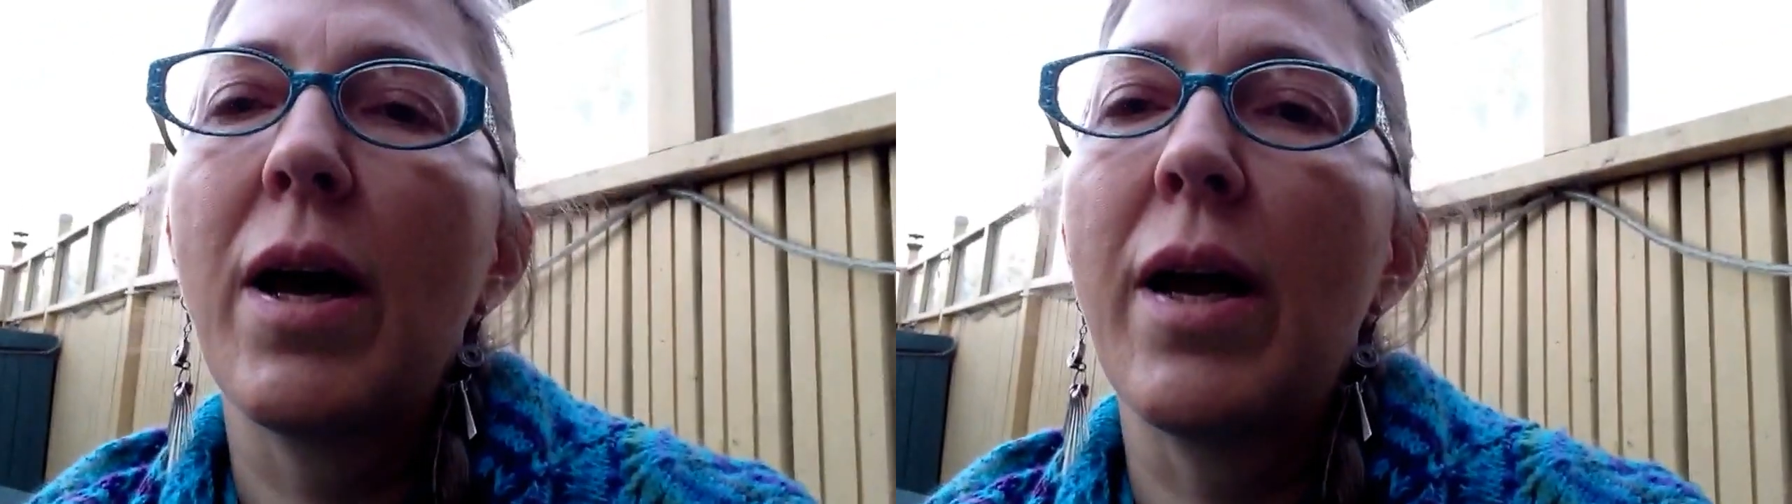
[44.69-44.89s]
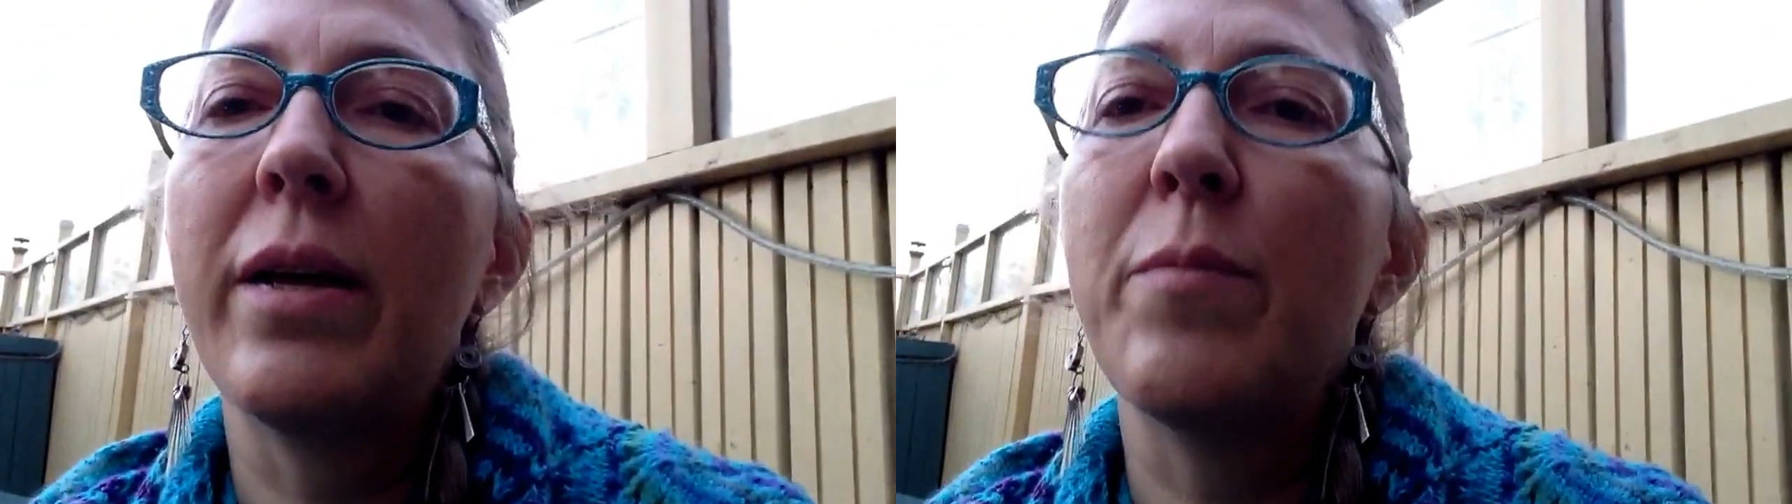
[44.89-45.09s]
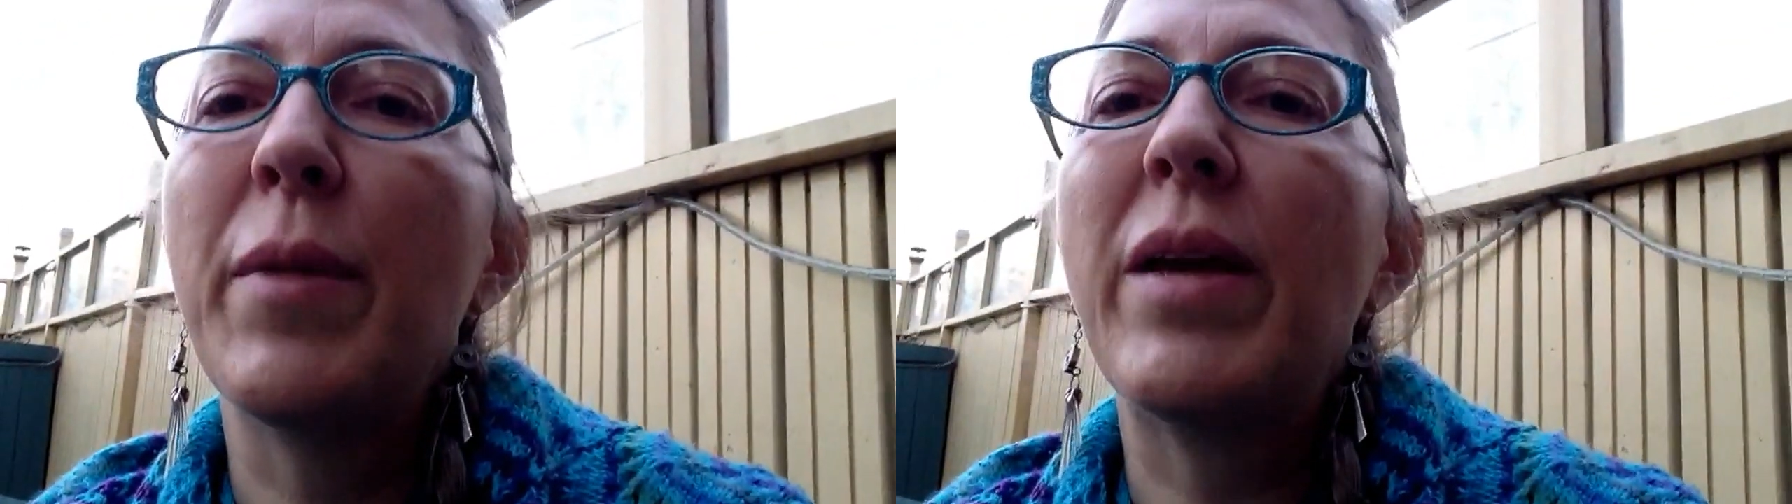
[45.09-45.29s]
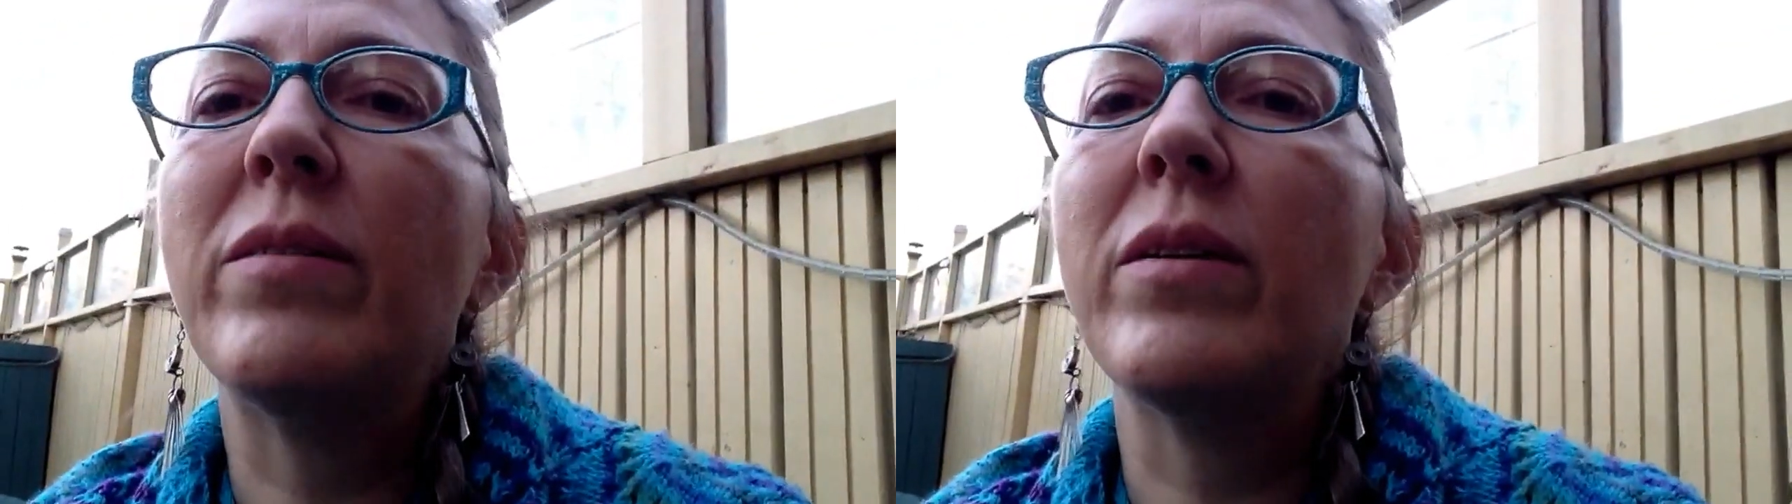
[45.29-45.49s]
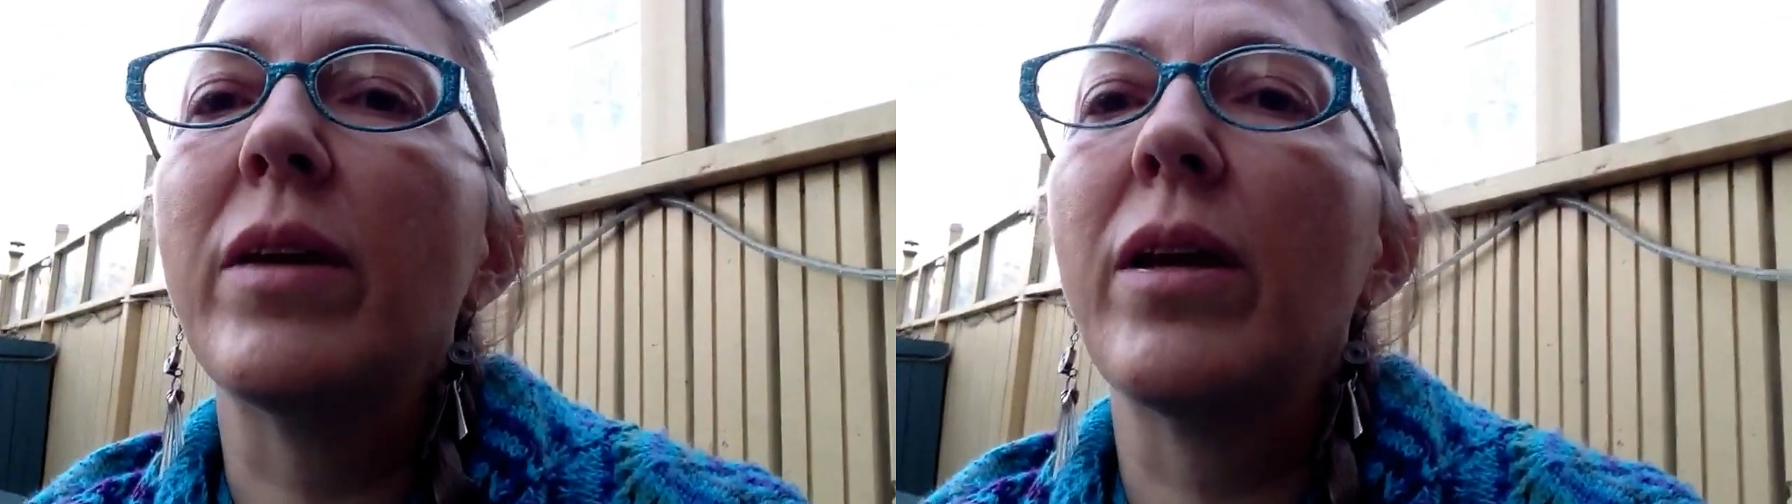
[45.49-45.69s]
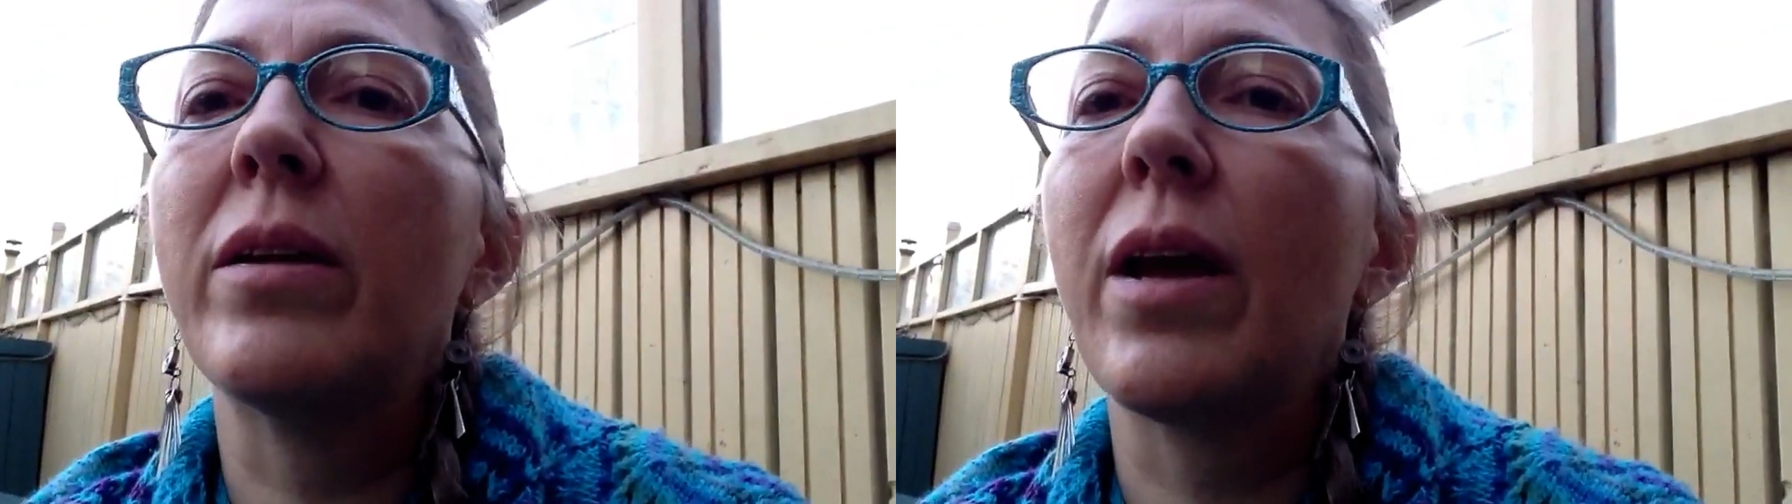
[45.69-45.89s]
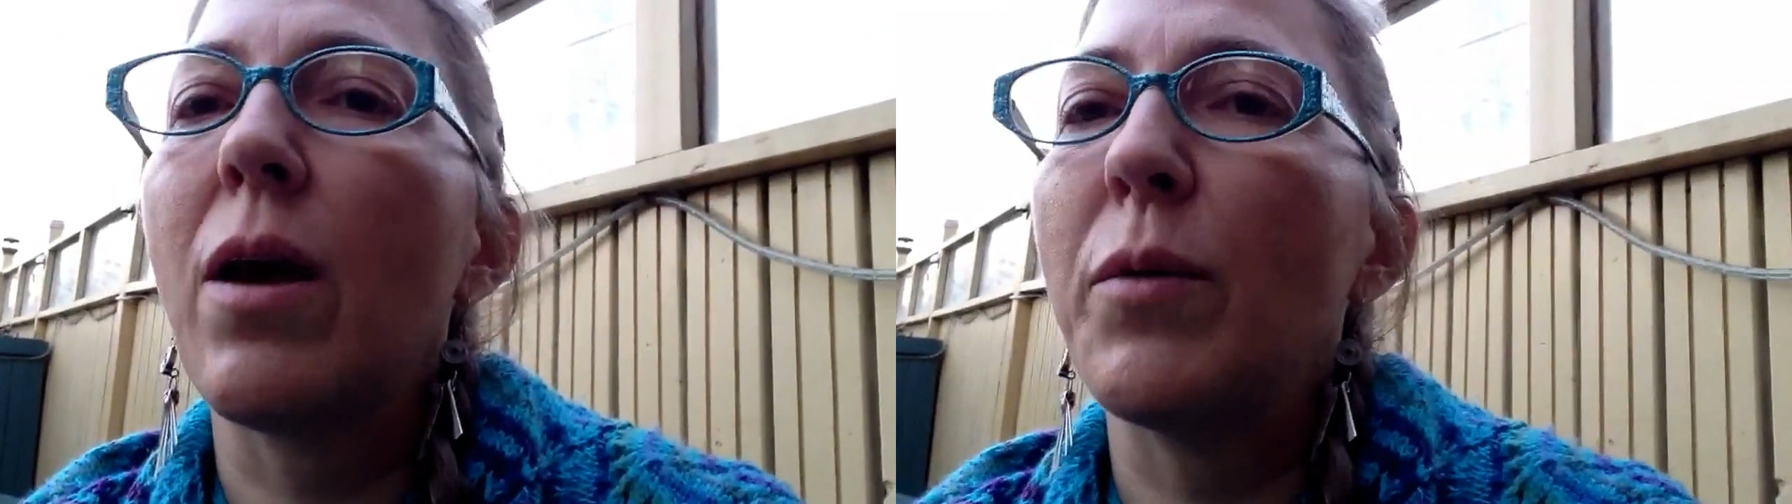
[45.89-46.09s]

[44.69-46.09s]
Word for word: I had an amazing day today.